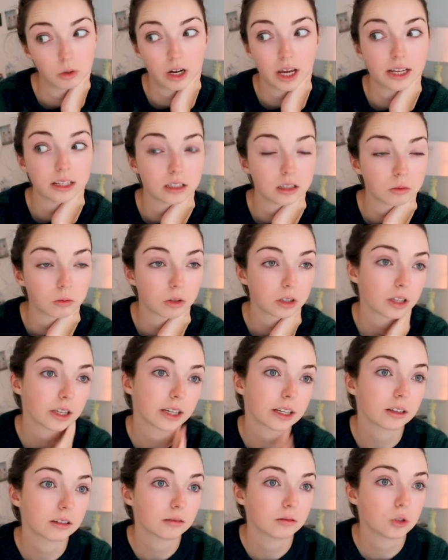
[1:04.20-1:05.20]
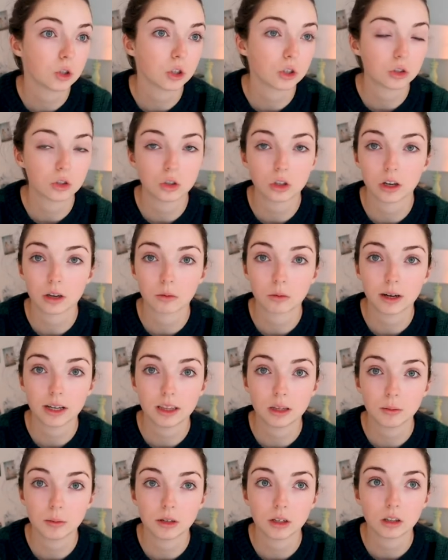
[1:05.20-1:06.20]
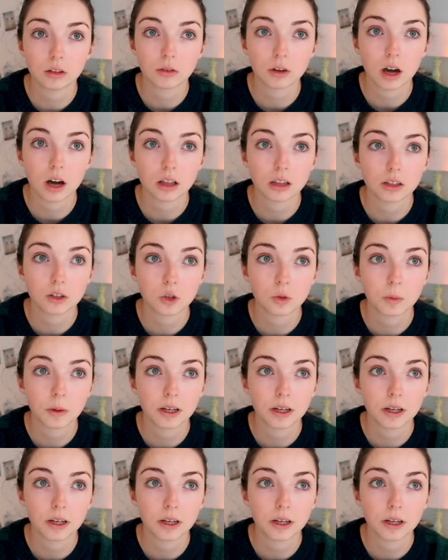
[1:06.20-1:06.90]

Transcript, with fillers: what I did where like just took it right in the middle of college,